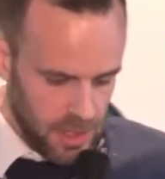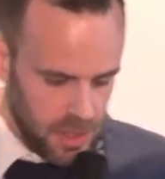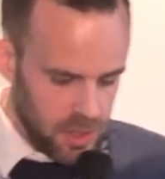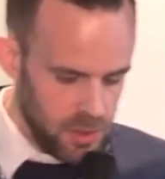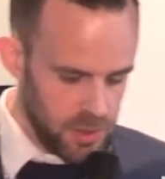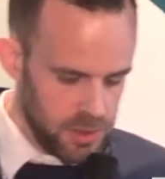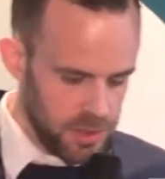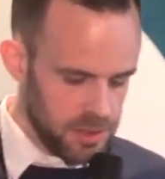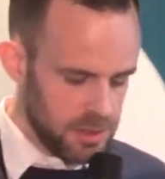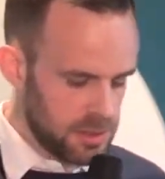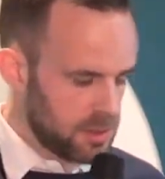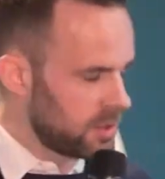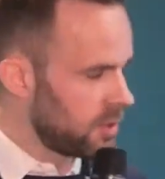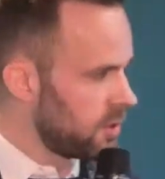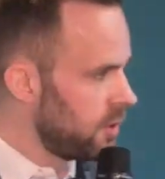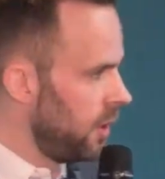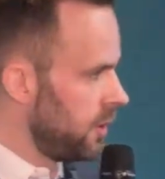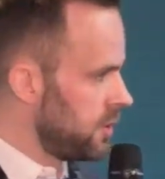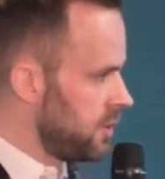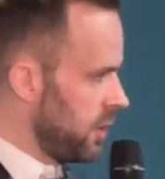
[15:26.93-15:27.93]
You can
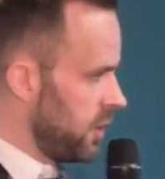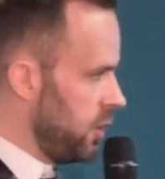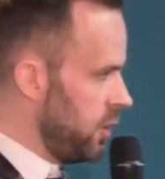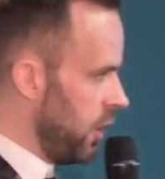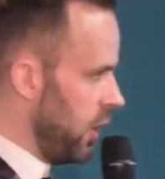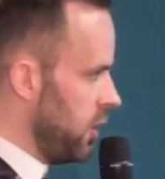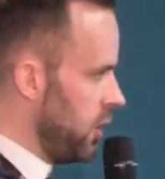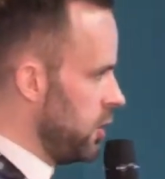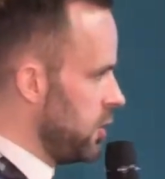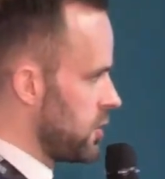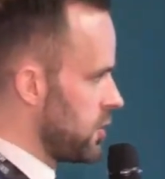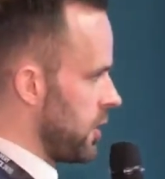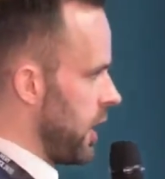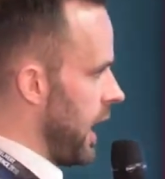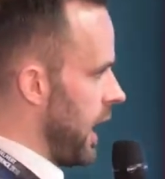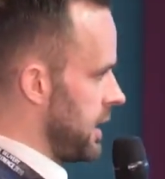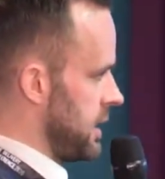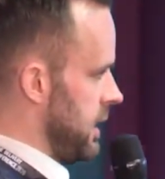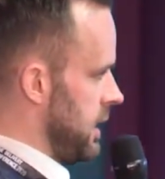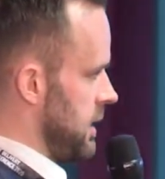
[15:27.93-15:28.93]
secure user
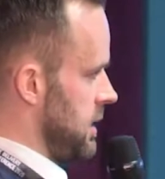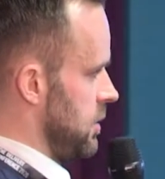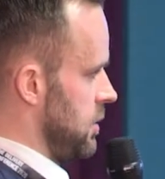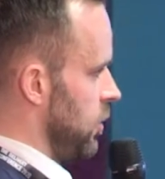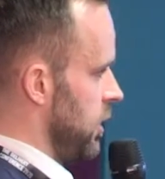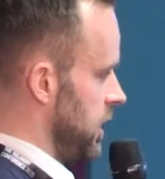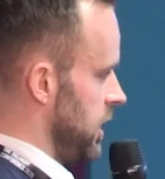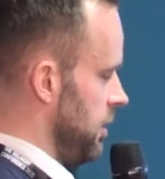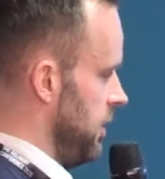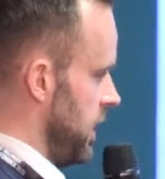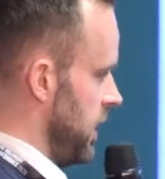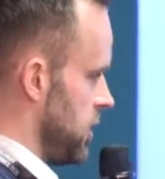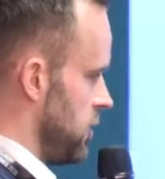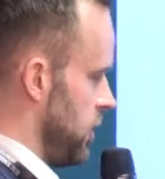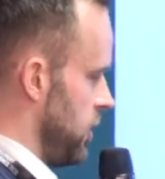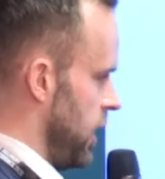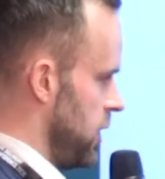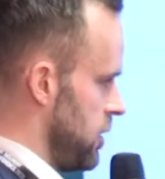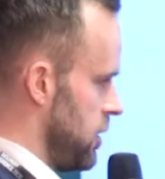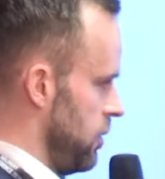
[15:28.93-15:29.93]
access with
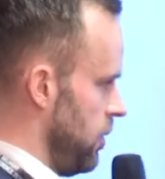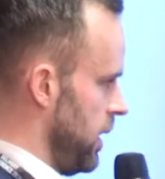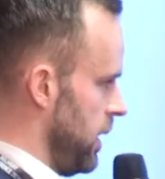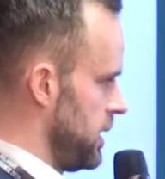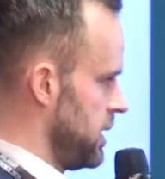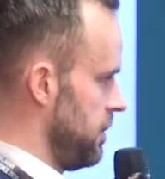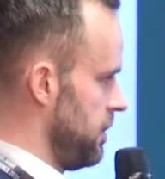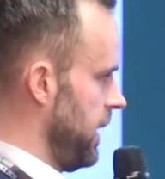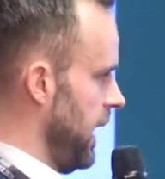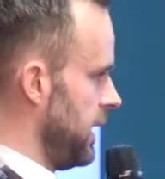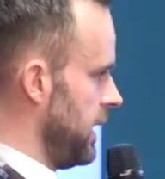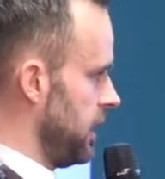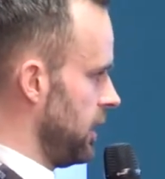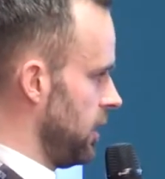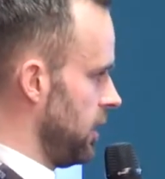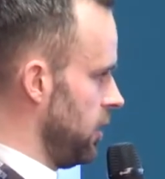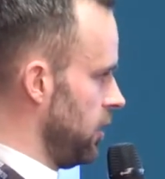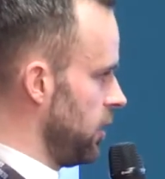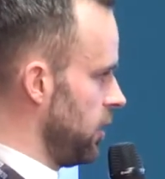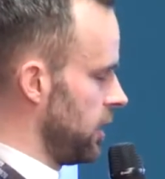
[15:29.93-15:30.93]
administration rights depending
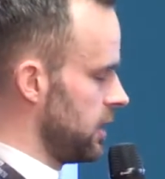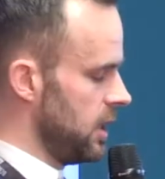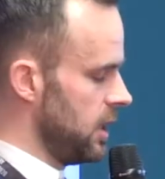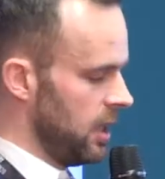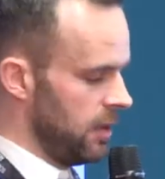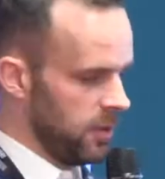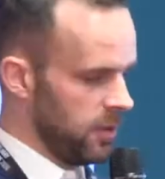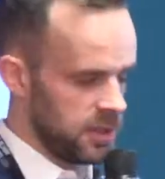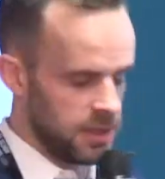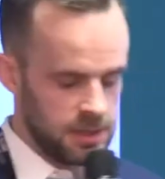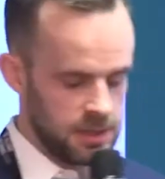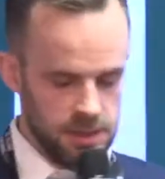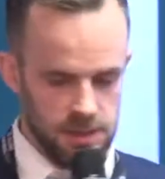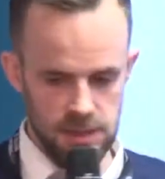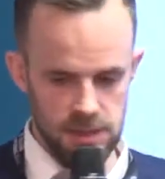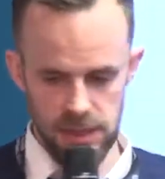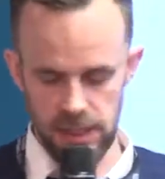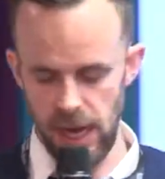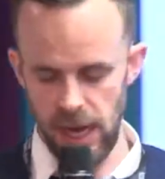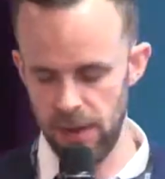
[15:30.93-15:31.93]
on who you're dealing with,
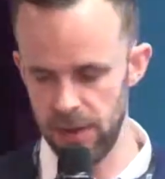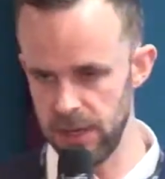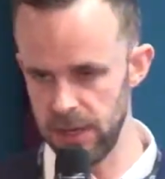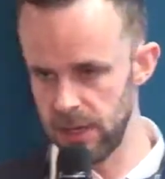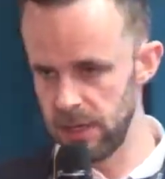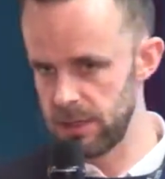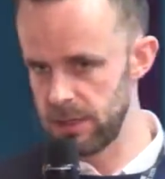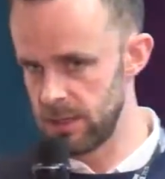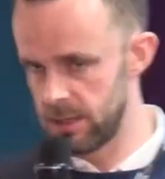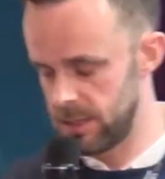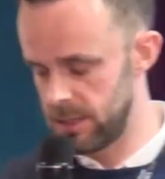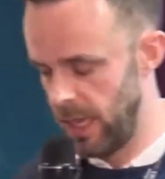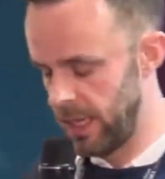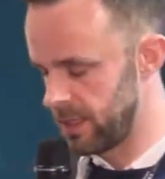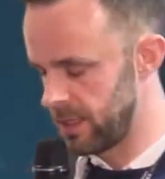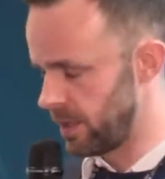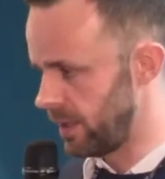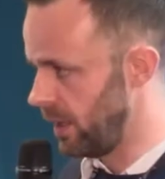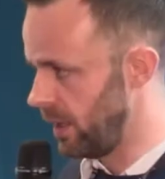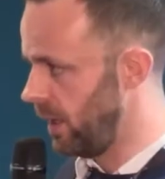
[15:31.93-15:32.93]
the, the carrier, the
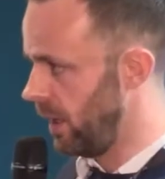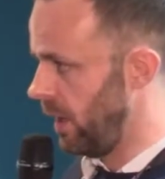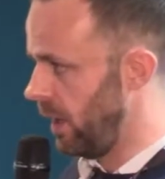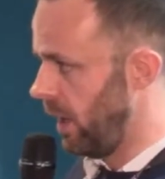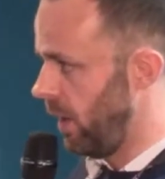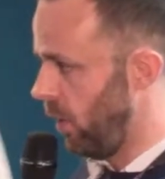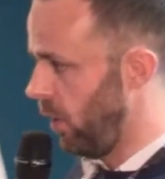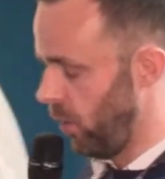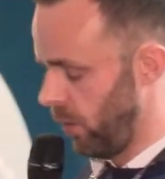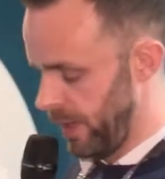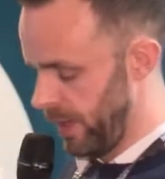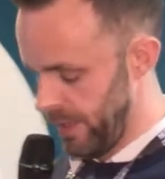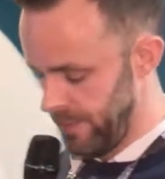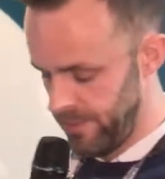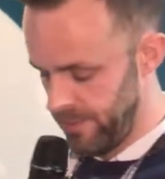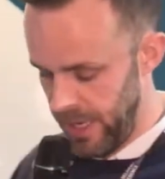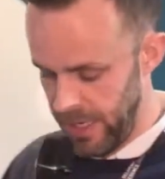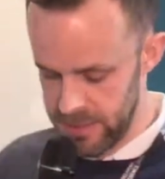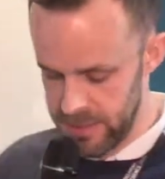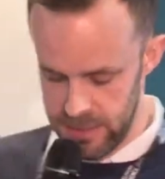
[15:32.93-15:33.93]
sender, or
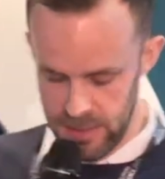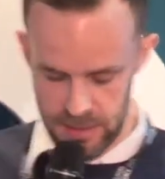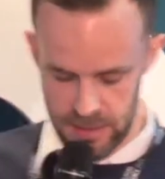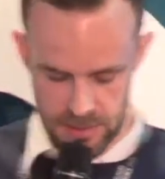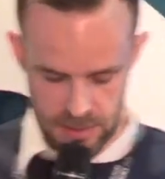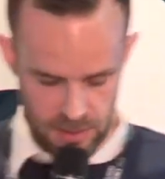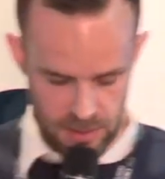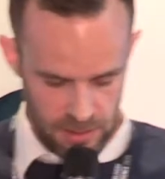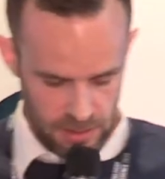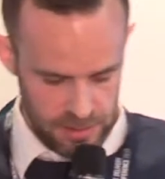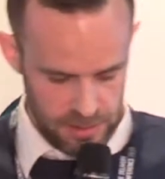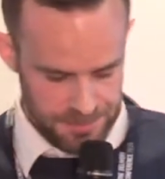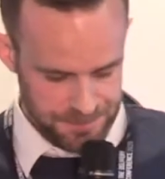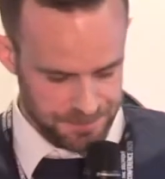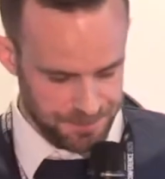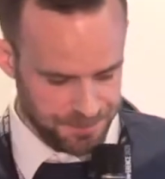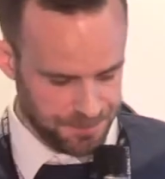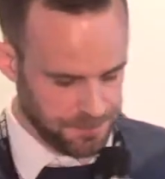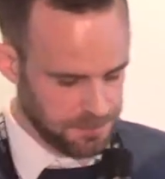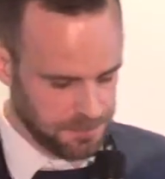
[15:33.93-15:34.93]
in fact internally.